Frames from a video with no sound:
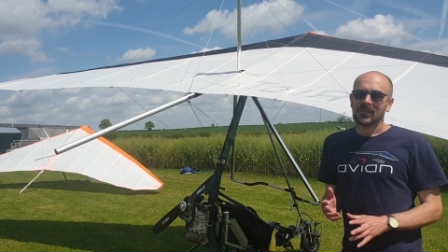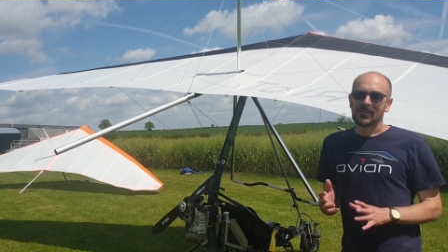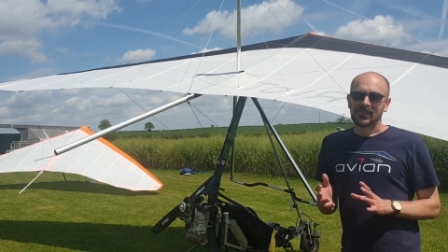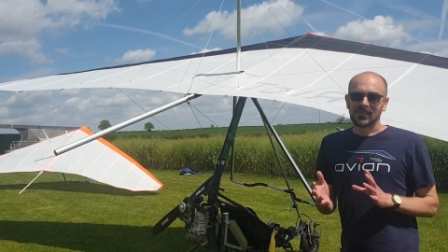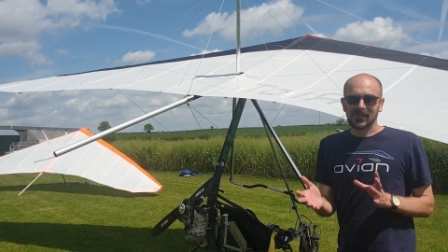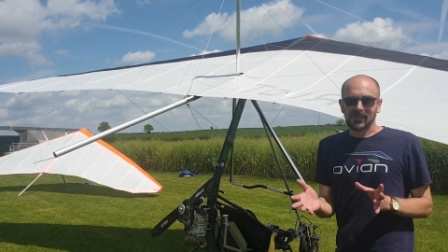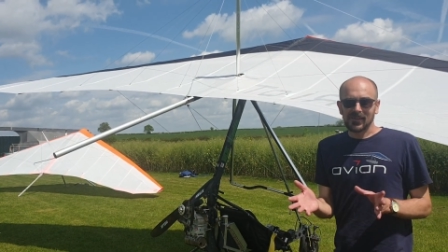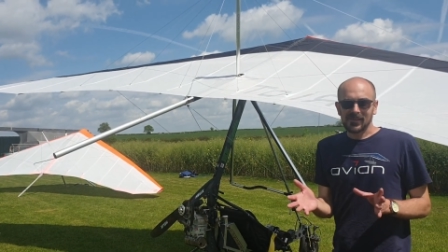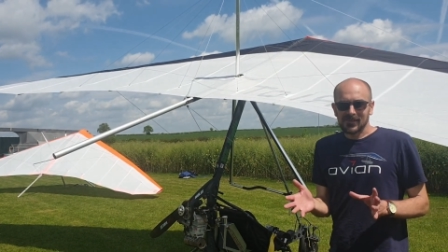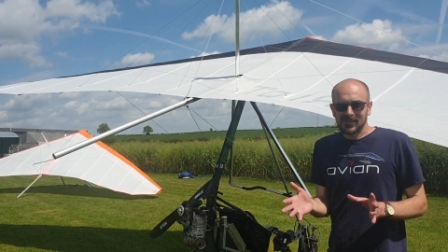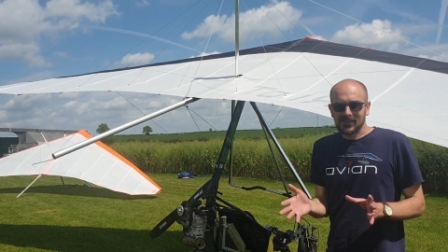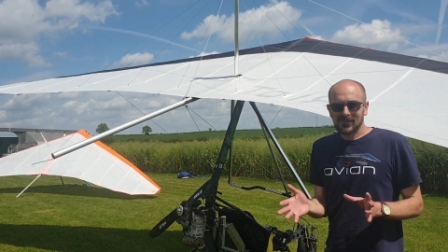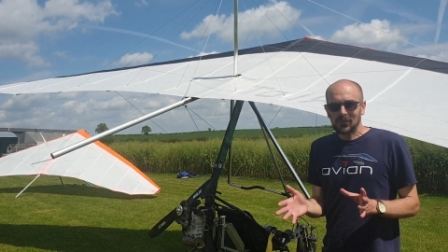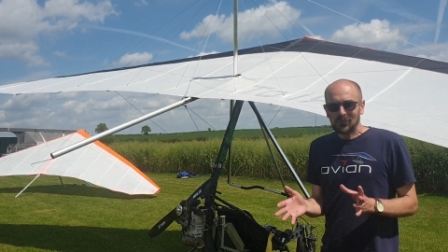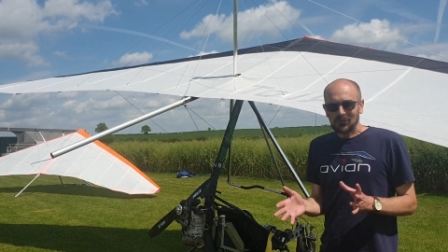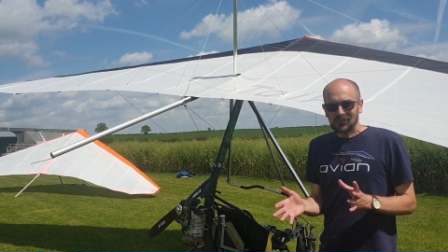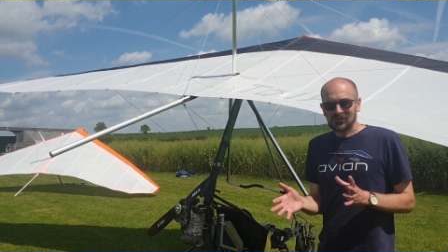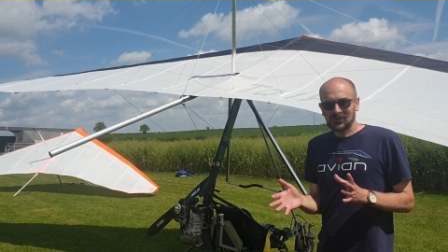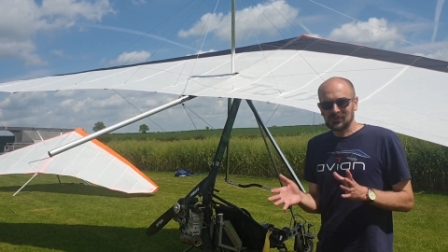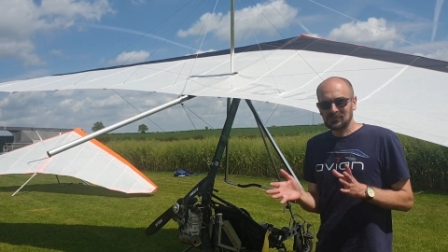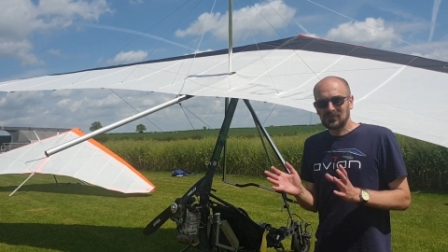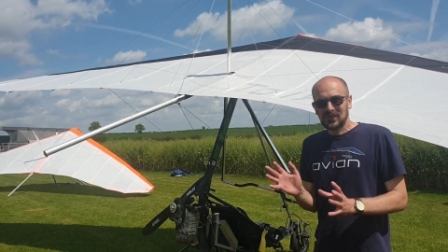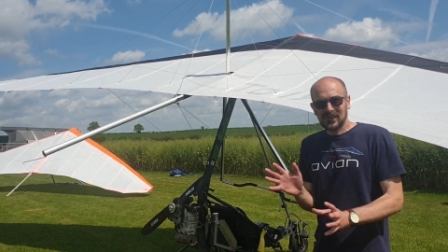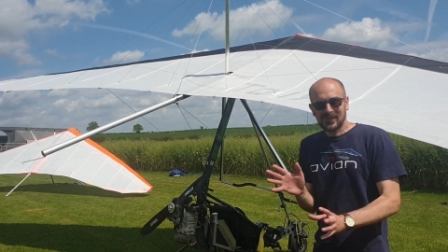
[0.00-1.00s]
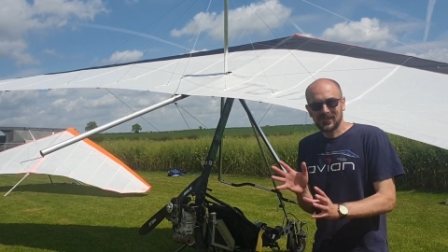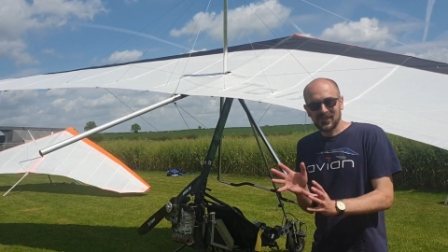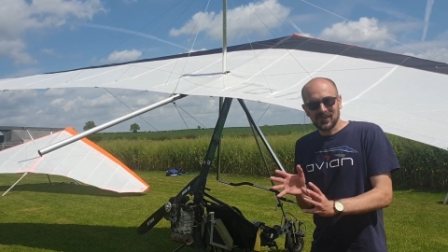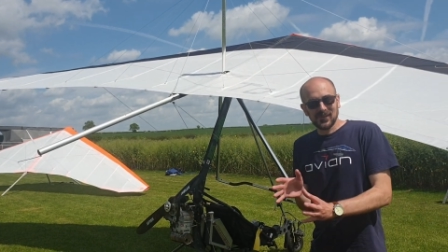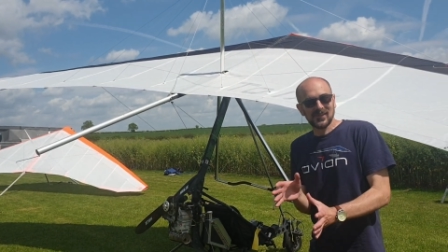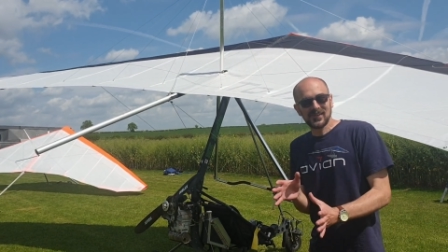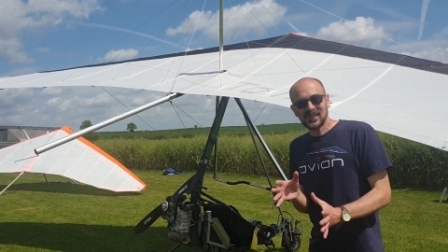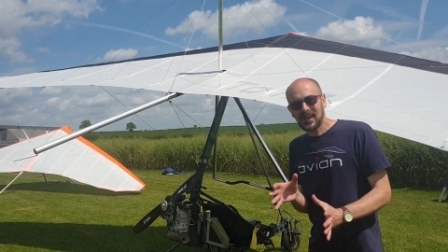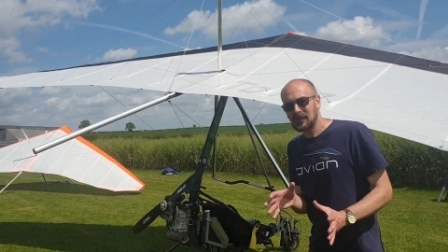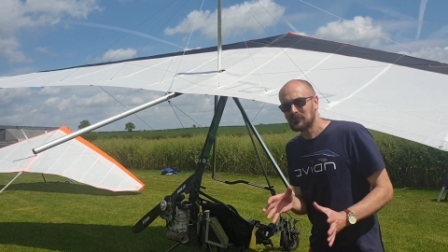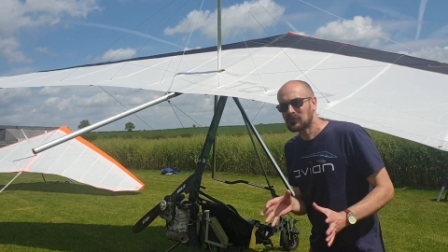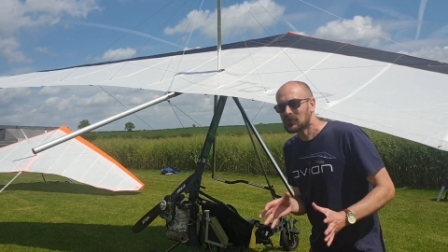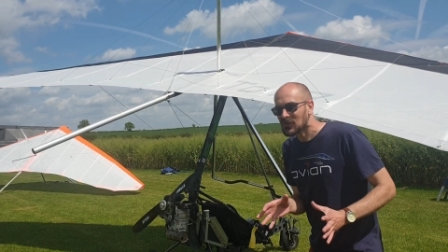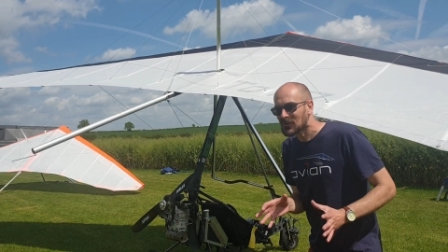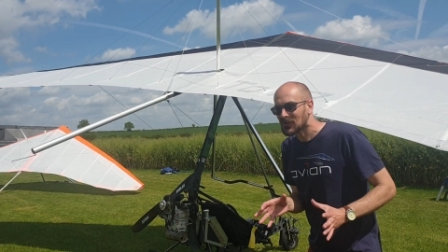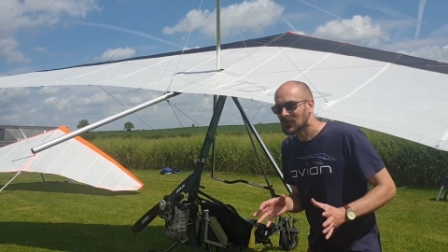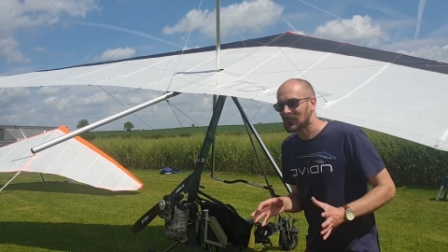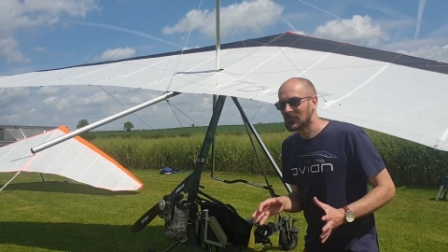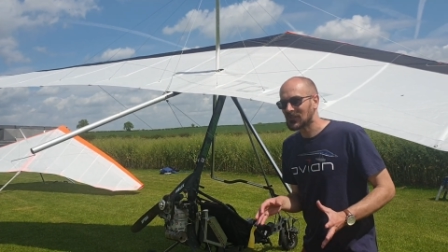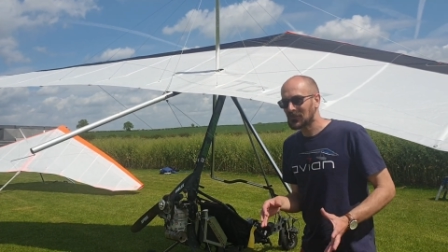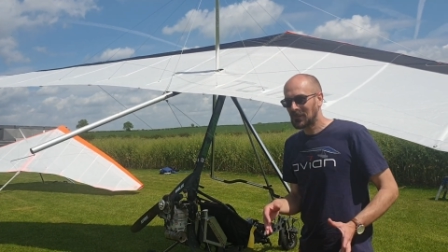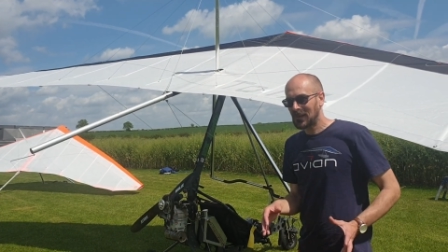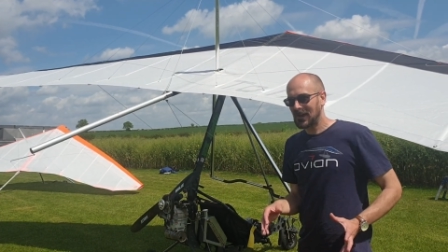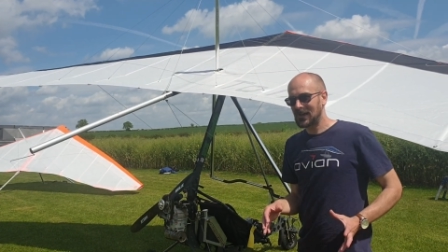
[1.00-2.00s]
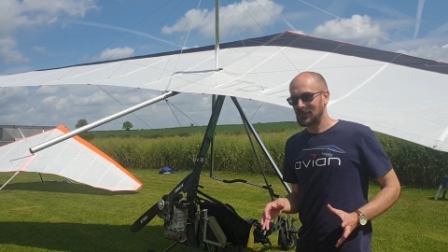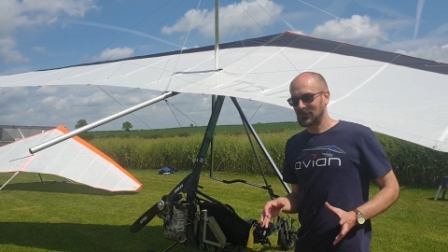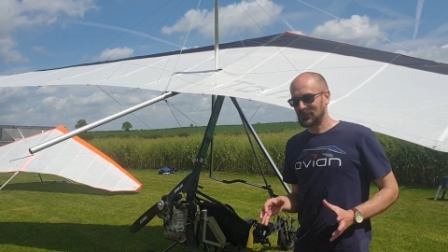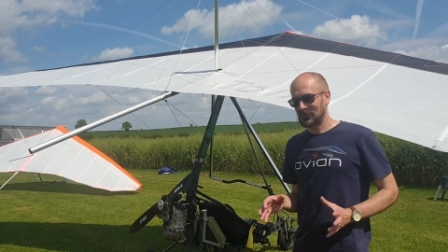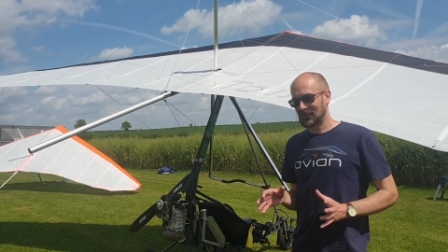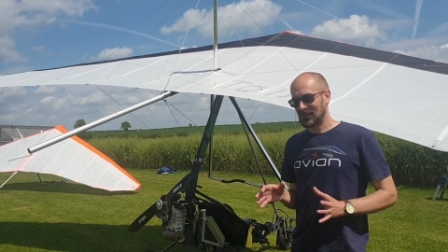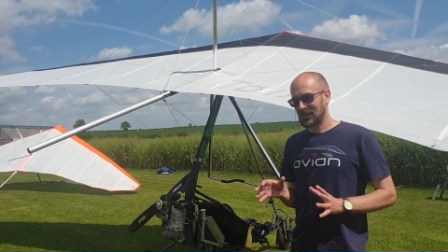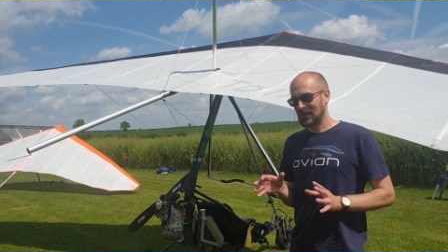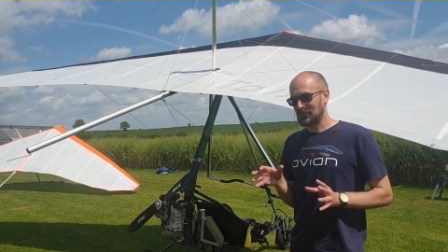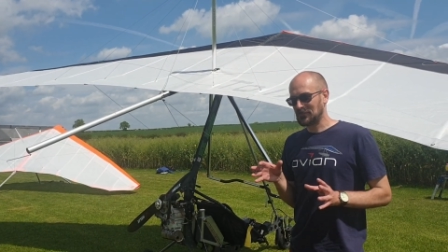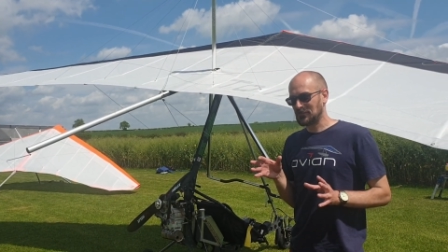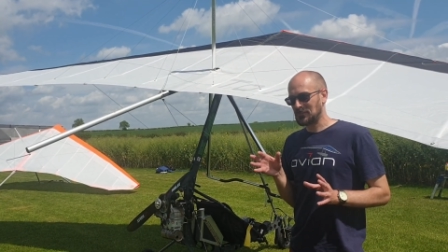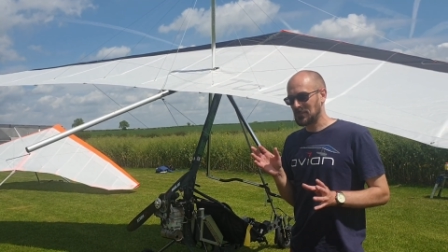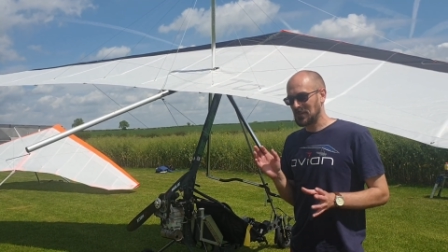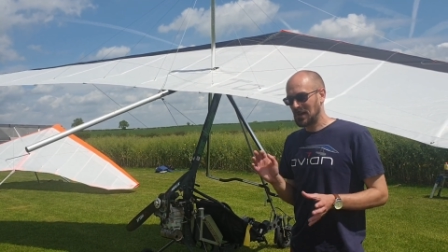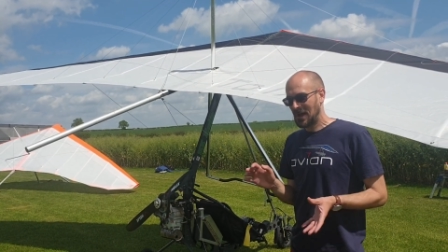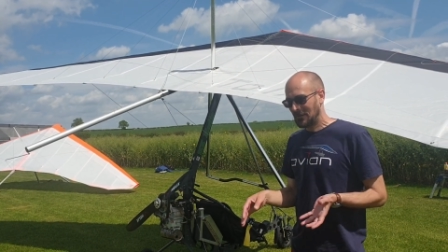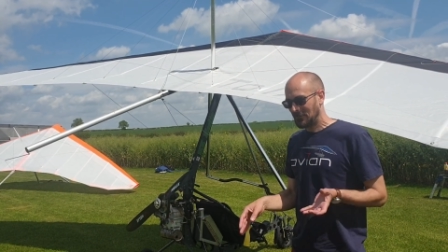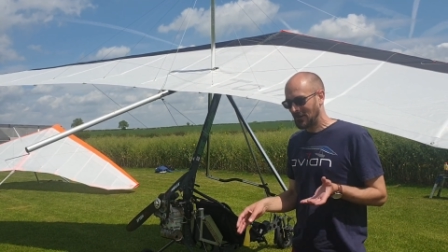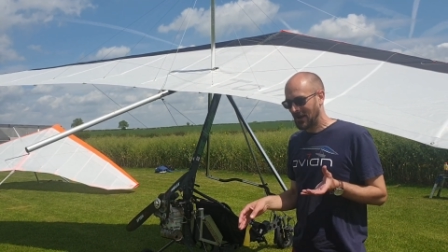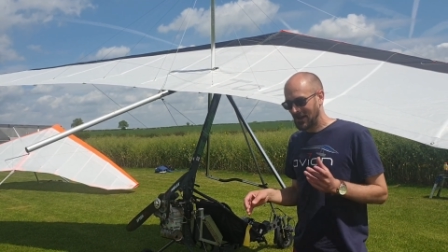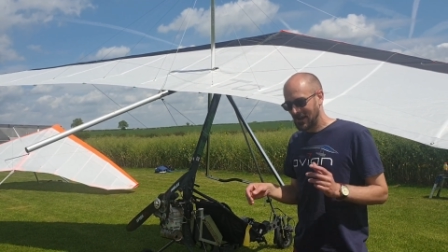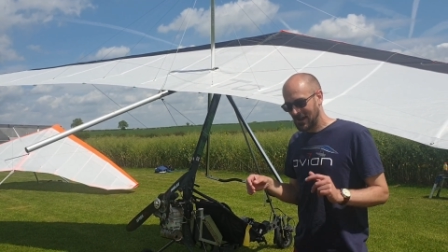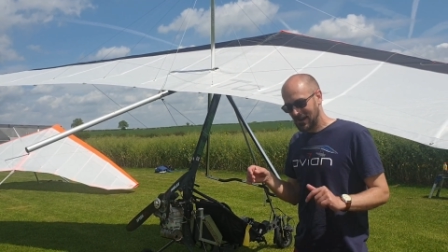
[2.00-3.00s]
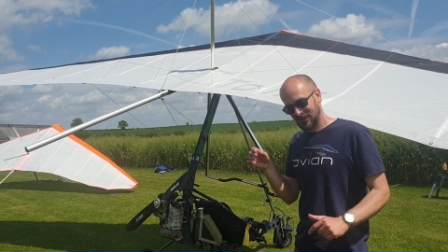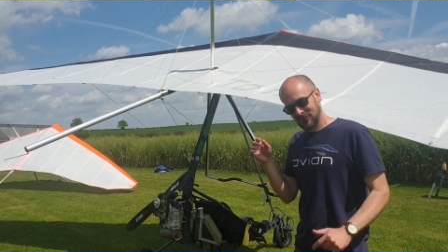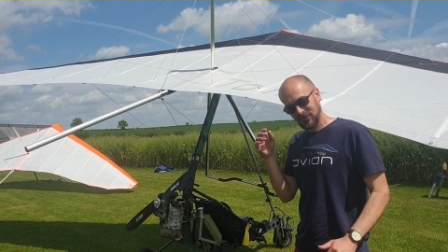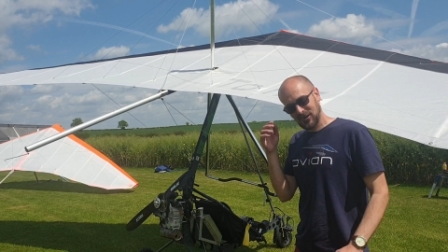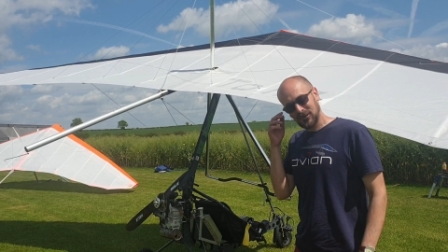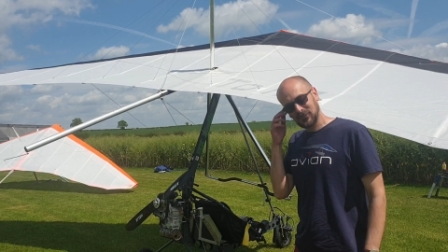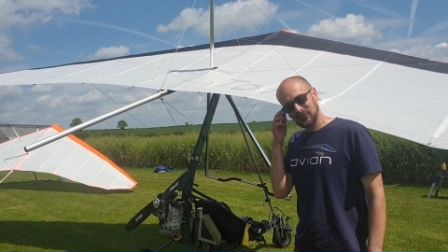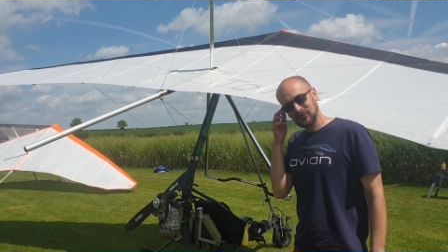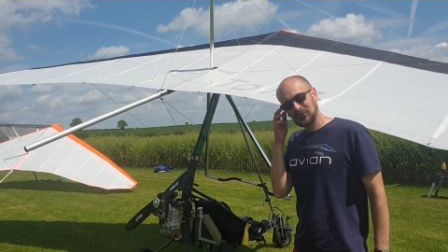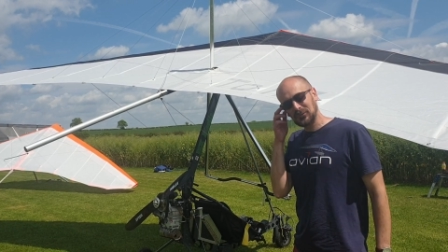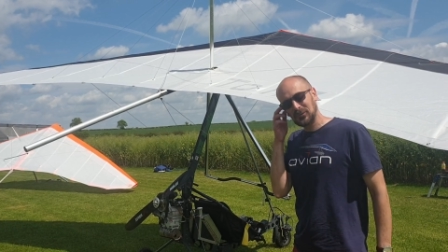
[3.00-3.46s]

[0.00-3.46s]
So there's sort of some misconceptions about aircraft